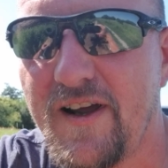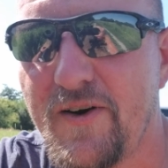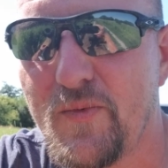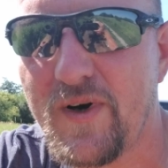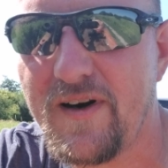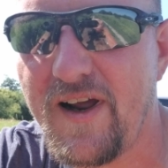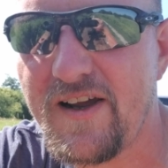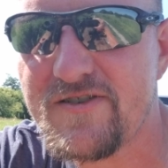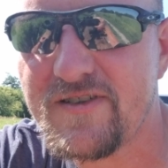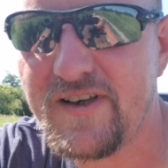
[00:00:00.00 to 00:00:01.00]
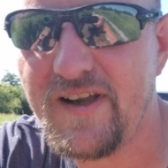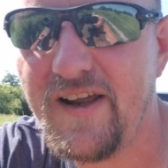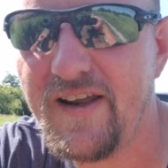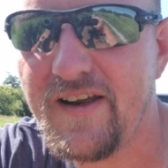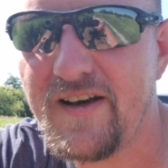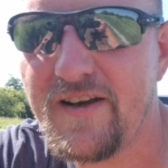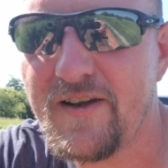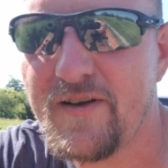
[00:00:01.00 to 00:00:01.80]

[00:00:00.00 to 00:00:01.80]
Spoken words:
and where it actually hit